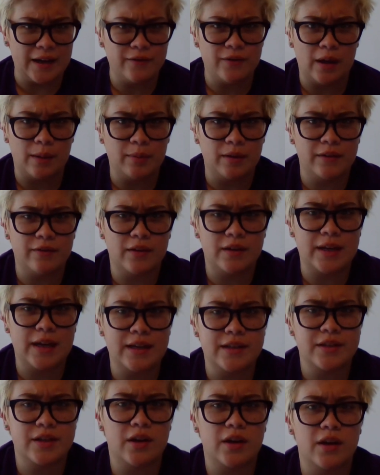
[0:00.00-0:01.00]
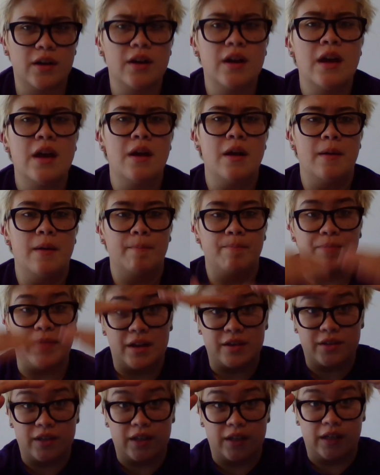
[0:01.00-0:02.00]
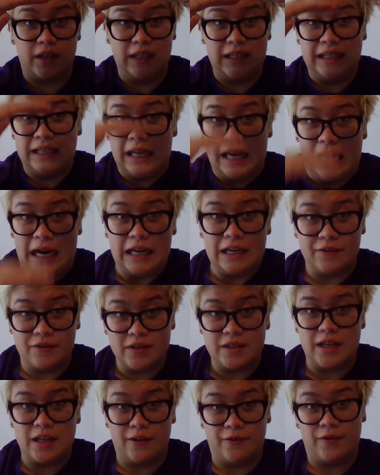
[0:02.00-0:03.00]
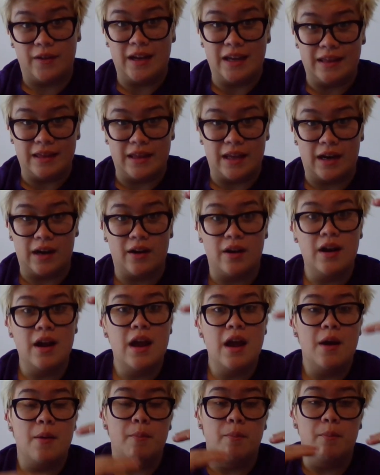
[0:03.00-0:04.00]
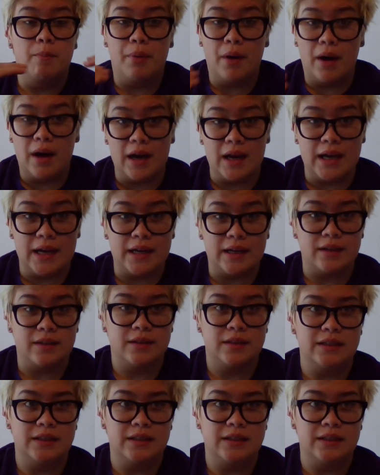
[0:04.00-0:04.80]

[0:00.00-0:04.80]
I believe the dates are, there's a lot of stuff in there, but